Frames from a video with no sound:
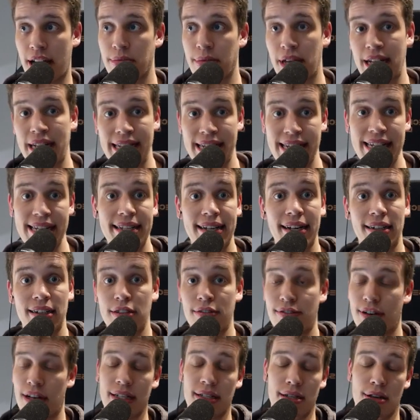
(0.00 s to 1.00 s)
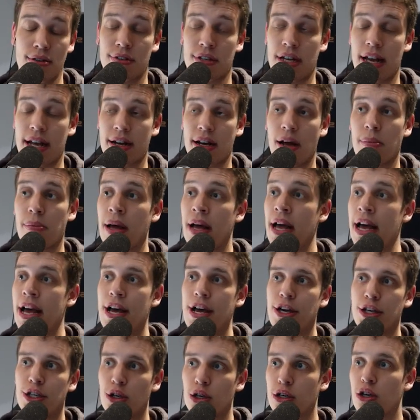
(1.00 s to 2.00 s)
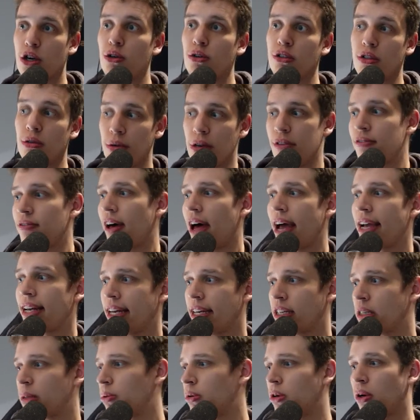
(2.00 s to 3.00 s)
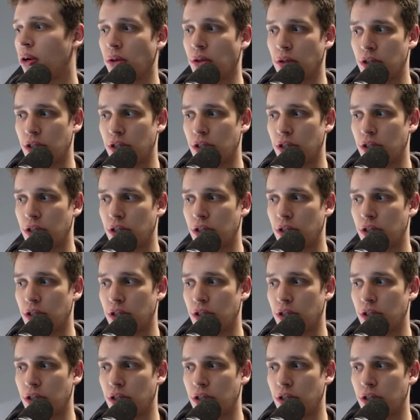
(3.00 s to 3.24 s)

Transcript: they need their defensive setup, you're going to be fine as Protoss.